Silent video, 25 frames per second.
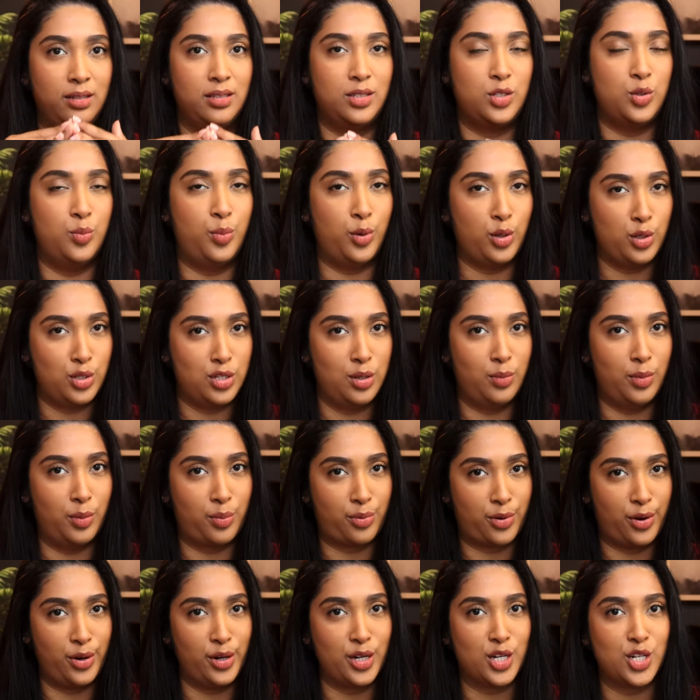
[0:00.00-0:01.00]
to bottom
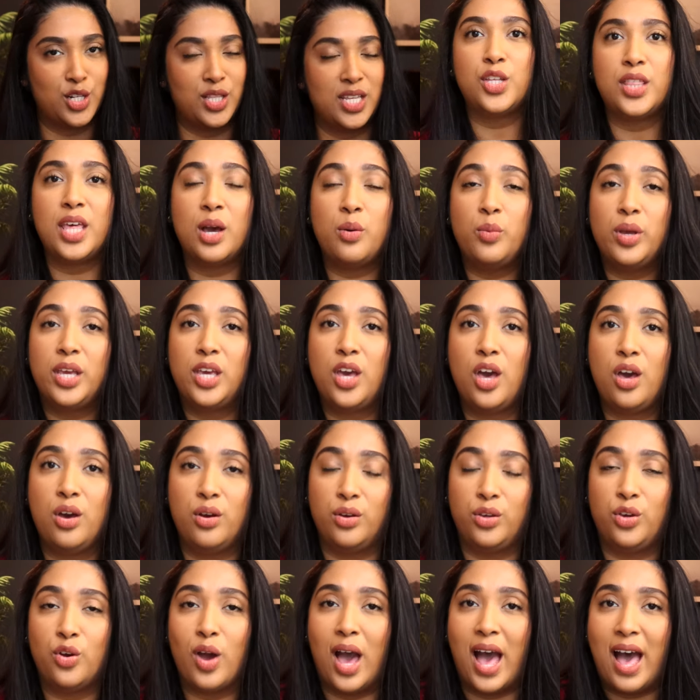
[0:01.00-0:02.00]
approach. So there we go,
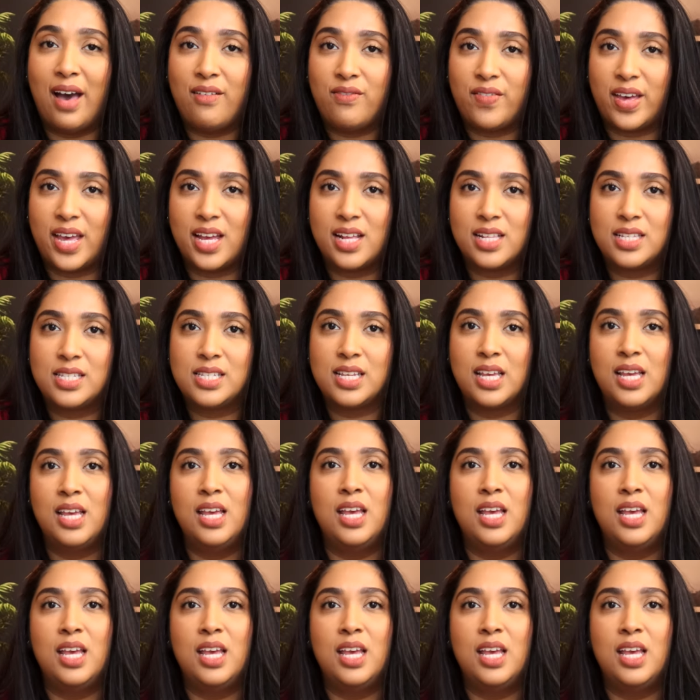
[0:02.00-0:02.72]
you have it.